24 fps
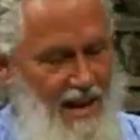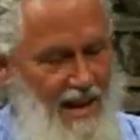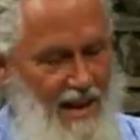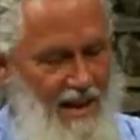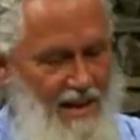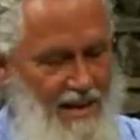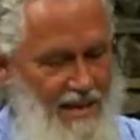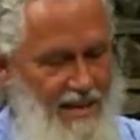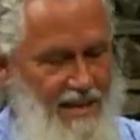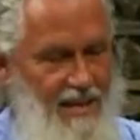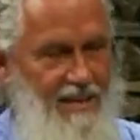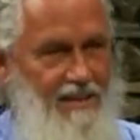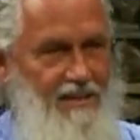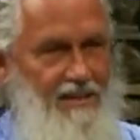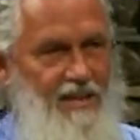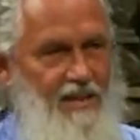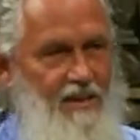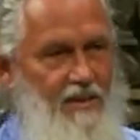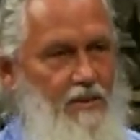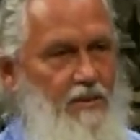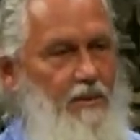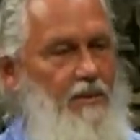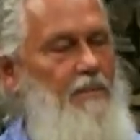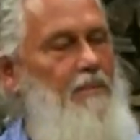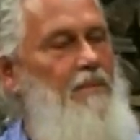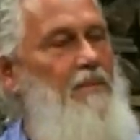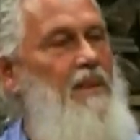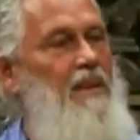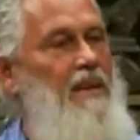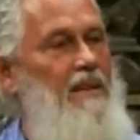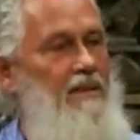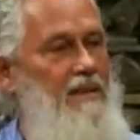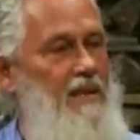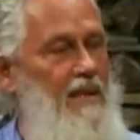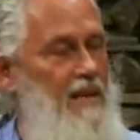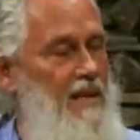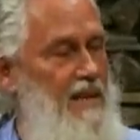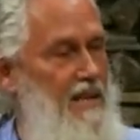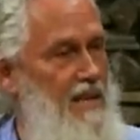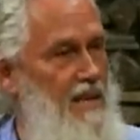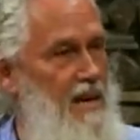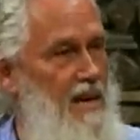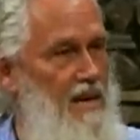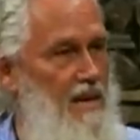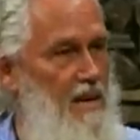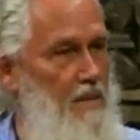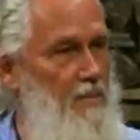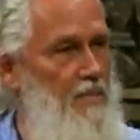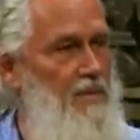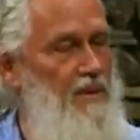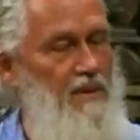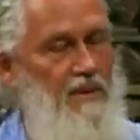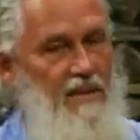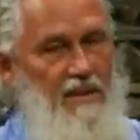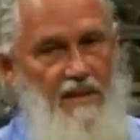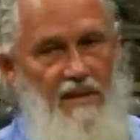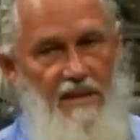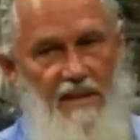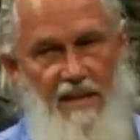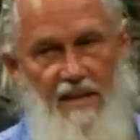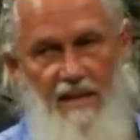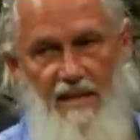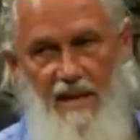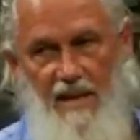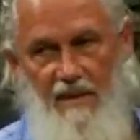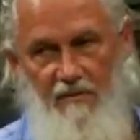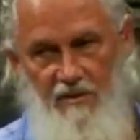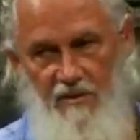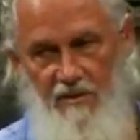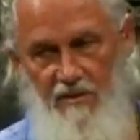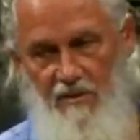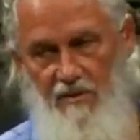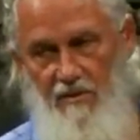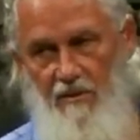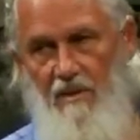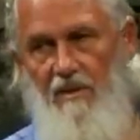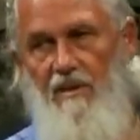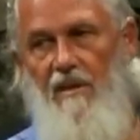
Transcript: I can't tell you. And then I got up in the late afternoon,